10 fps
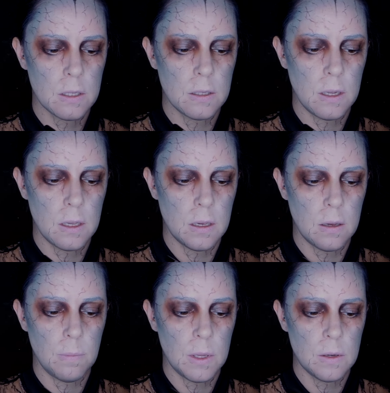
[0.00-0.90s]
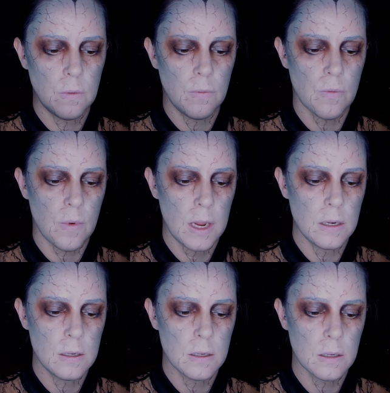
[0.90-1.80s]
Take a bit of red
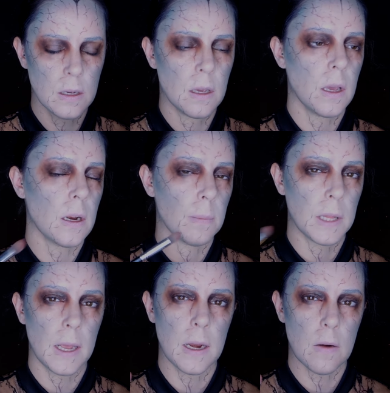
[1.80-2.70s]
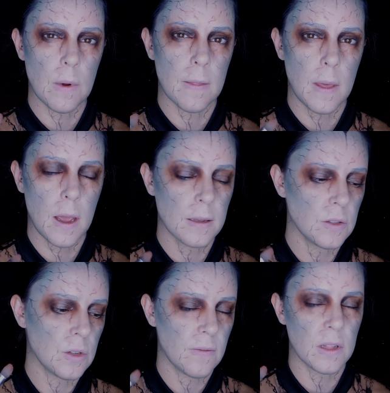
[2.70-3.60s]
and apply it around the eyes
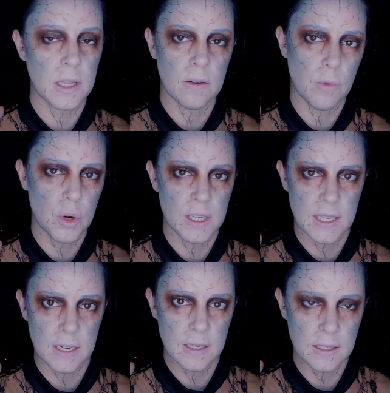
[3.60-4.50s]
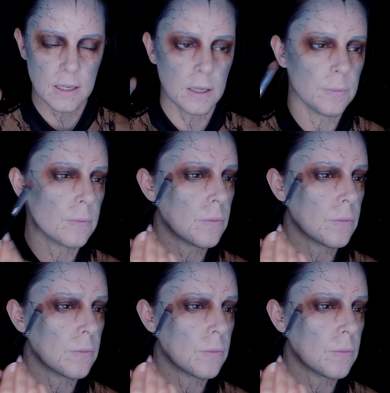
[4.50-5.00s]
to give a little more intensity.